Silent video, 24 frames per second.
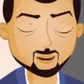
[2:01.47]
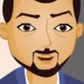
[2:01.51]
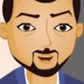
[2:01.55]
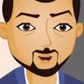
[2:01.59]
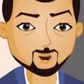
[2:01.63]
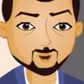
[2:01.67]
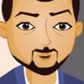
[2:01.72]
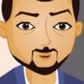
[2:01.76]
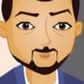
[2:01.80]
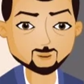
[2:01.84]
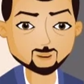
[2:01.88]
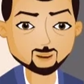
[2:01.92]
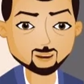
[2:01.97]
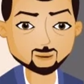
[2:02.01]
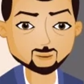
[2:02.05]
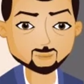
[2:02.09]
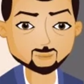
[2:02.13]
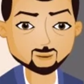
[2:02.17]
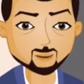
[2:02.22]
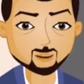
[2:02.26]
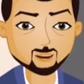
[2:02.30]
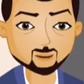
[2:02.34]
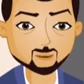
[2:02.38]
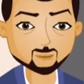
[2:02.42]
can also
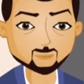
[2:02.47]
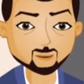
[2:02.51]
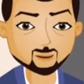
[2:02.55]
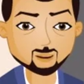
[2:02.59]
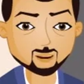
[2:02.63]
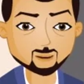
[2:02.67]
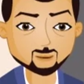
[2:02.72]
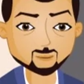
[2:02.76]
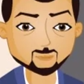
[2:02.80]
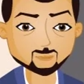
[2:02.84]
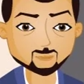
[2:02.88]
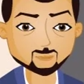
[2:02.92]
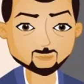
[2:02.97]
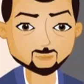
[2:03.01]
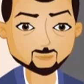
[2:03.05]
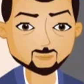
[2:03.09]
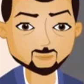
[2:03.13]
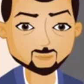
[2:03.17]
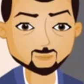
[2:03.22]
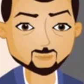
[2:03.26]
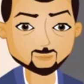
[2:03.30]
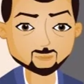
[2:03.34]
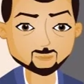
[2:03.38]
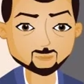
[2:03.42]
be squared.
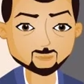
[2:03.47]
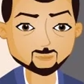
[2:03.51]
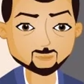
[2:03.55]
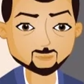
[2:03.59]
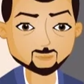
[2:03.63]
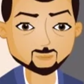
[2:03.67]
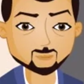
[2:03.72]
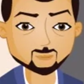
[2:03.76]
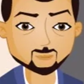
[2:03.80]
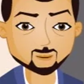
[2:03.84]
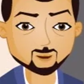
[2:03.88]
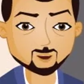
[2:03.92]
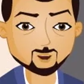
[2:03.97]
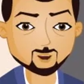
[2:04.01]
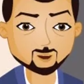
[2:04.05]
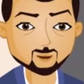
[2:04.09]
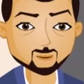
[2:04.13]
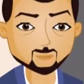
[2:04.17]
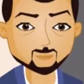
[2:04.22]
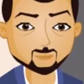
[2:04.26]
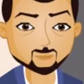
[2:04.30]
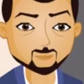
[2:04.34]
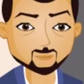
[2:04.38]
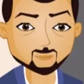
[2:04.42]
See,
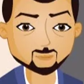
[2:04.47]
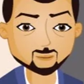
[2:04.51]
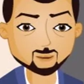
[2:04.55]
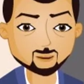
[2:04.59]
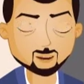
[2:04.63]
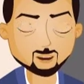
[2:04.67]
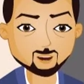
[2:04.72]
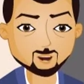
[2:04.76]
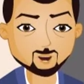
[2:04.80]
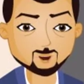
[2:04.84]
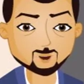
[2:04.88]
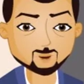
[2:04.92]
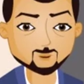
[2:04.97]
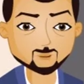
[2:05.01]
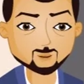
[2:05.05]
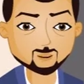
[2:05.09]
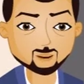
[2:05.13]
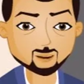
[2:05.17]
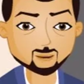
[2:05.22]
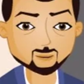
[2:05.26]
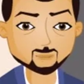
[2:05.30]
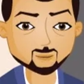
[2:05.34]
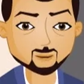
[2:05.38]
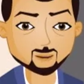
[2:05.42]
when we
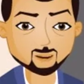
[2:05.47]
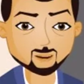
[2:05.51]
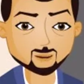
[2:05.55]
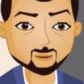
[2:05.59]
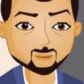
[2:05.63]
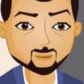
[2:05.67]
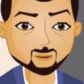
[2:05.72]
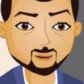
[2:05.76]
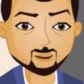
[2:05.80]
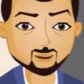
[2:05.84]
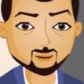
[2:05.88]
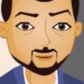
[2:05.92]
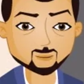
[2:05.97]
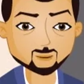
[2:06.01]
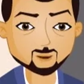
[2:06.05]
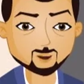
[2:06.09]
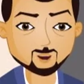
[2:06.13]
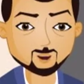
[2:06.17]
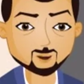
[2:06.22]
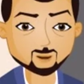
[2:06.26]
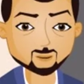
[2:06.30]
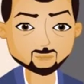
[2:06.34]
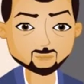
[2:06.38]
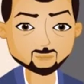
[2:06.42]
square a negative
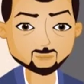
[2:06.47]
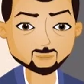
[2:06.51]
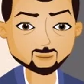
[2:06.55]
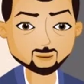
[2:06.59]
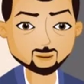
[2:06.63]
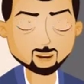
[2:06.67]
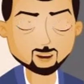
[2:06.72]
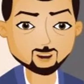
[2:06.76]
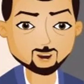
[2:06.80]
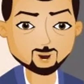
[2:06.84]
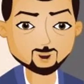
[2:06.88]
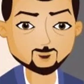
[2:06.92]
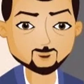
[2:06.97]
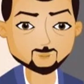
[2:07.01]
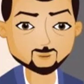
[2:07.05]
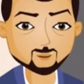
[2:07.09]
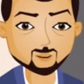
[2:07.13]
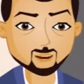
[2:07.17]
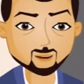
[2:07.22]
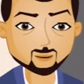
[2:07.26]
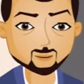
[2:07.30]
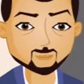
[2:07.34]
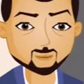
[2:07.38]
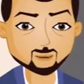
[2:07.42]
number, we get a
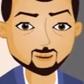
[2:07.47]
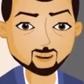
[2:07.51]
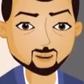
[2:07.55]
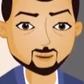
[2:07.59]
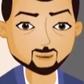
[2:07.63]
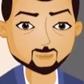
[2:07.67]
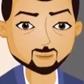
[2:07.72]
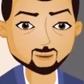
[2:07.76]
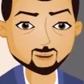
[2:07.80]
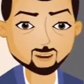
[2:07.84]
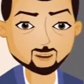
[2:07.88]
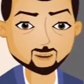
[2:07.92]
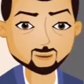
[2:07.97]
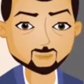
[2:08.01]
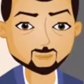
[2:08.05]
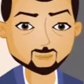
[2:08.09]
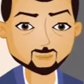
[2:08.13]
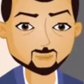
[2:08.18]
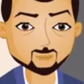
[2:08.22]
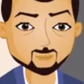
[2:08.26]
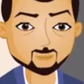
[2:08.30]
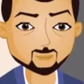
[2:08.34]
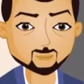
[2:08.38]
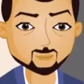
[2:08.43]
positive number.
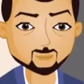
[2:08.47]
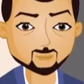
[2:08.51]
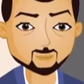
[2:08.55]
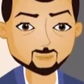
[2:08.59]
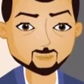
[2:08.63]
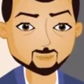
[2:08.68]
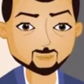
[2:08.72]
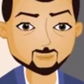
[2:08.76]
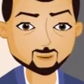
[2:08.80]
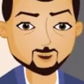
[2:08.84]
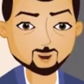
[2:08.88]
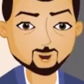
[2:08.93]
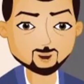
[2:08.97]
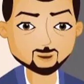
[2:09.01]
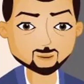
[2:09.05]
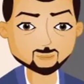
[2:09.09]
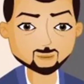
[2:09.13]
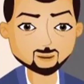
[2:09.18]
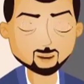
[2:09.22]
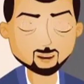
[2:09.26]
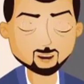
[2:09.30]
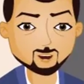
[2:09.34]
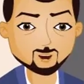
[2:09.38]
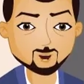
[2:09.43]
Suppose
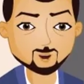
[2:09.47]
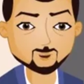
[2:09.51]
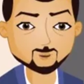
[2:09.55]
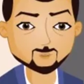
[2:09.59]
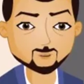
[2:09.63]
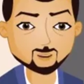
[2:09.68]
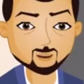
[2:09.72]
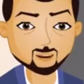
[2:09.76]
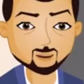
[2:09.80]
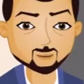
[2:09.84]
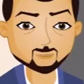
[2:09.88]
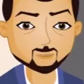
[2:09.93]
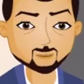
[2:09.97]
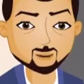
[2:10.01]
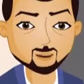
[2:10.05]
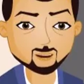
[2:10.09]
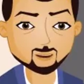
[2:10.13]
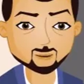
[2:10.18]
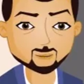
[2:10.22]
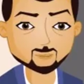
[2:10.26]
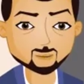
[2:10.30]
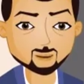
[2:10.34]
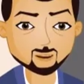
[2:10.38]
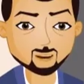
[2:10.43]
we have both
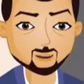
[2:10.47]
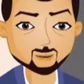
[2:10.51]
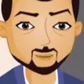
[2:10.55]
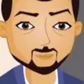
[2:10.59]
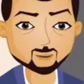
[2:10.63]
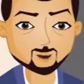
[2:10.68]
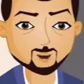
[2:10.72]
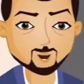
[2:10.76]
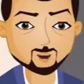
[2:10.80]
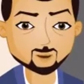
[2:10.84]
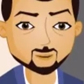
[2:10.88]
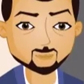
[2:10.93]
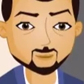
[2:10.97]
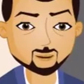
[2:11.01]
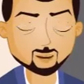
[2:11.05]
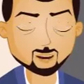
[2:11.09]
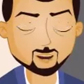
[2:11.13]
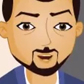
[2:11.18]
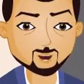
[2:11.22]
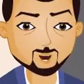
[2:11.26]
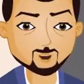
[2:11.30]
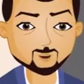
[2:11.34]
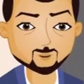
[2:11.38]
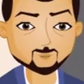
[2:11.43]
same positive
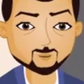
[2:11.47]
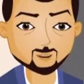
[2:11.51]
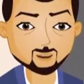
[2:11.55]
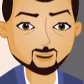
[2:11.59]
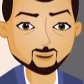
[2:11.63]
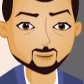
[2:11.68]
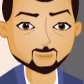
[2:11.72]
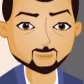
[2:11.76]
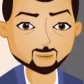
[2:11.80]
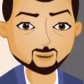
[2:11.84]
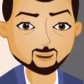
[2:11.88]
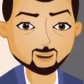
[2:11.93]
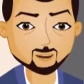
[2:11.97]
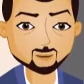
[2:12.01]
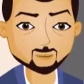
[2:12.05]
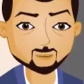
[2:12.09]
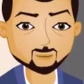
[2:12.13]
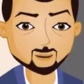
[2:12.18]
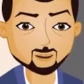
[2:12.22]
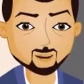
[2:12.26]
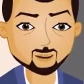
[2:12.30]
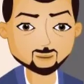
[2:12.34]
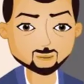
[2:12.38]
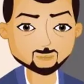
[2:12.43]
and negative
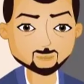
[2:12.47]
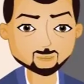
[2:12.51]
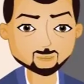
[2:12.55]
number.